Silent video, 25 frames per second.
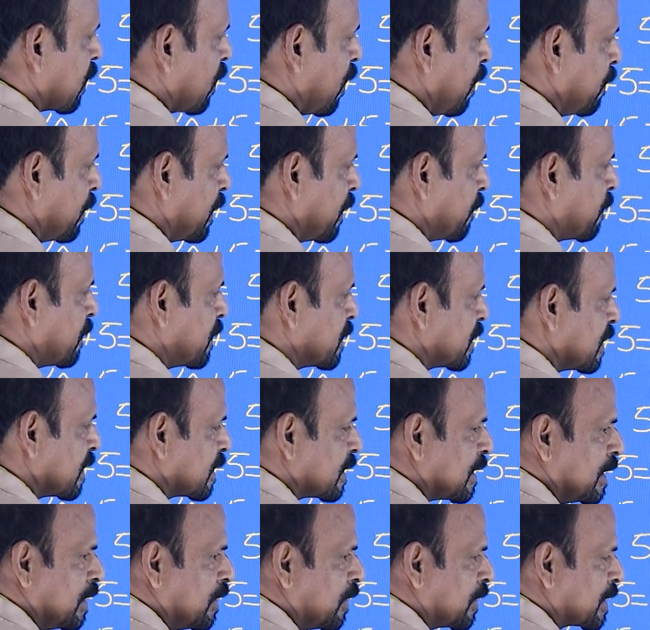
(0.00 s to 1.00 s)
Common difference
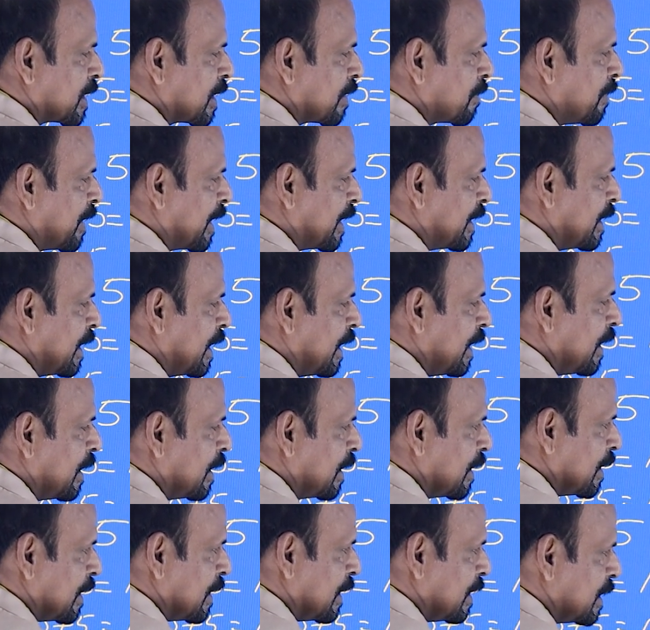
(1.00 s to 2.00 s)
is denoted by
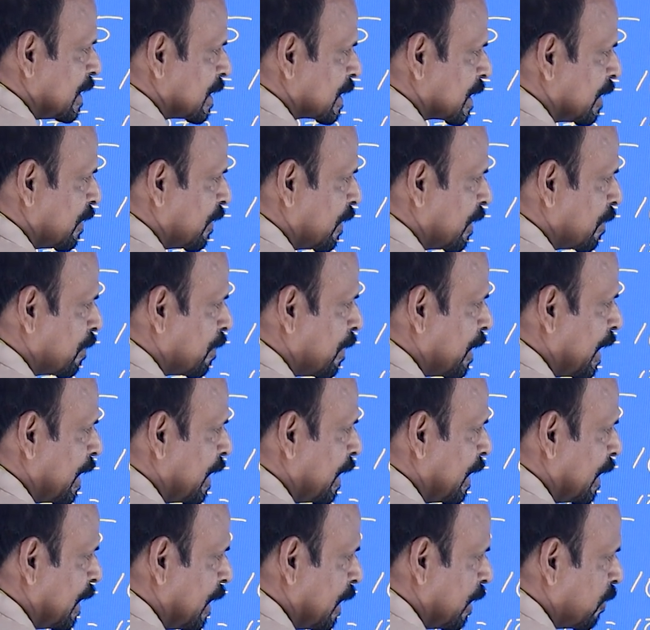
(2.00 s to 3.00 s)
D. It is given
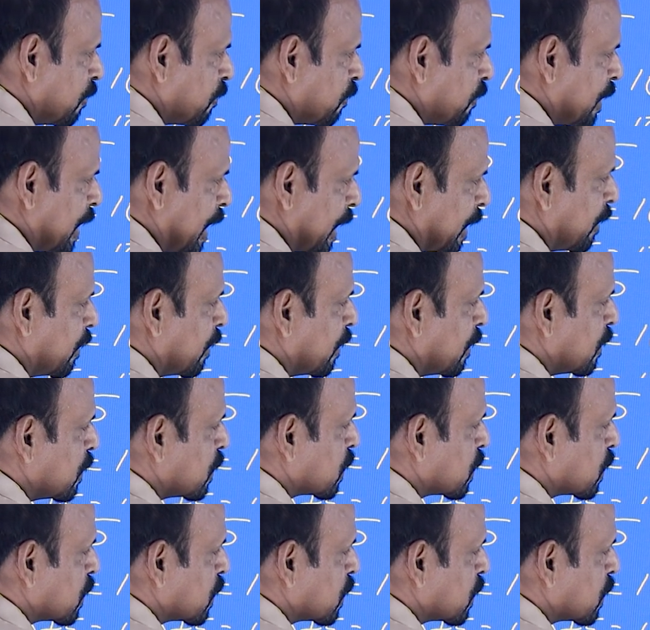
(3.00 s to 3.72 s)
by 5.